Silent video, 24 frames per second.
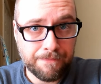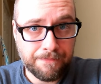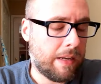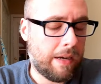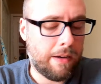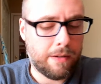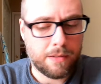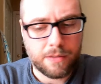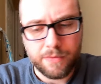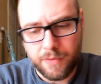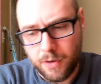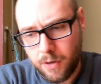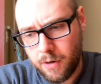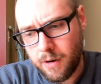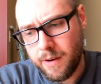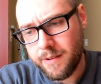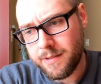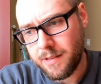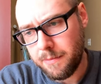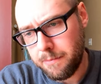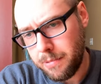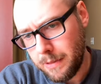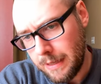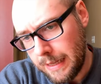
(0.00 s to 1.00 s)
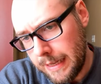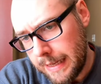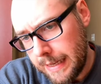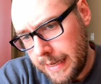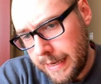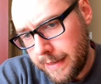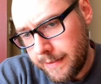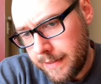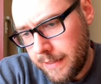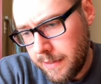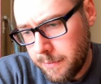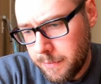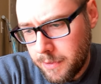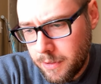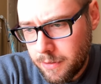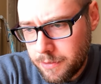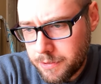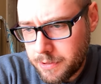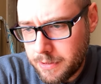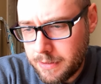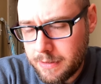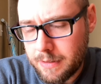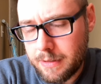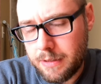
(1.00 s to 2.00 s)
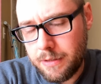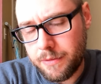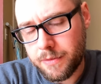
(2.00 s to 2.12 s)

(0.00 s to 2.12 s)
Now, as far as applying the emulsion,